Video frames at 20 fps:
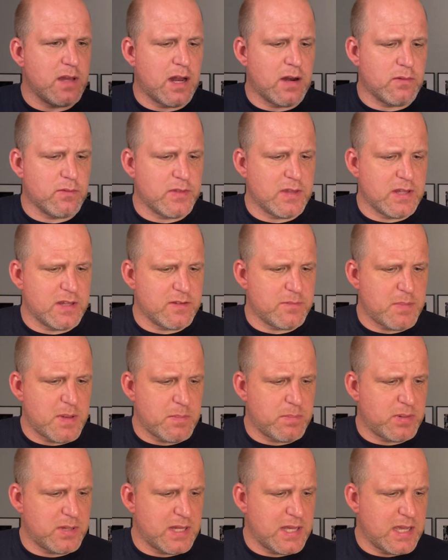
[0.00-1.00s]
I don't think it's been
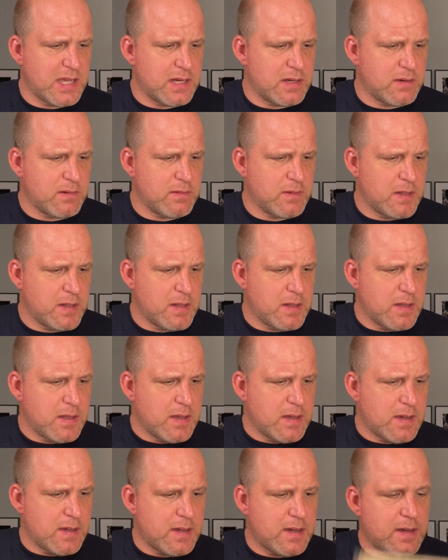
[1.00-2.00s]
played,
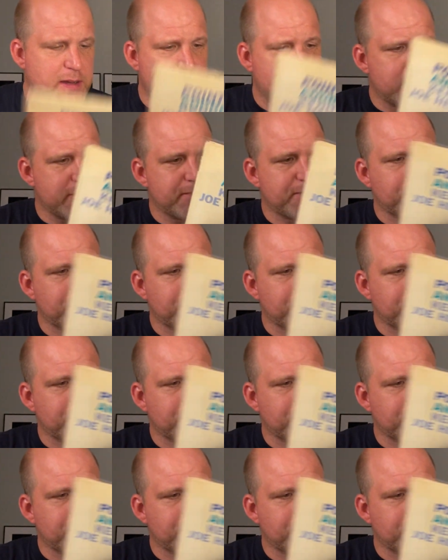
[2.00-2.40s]
um,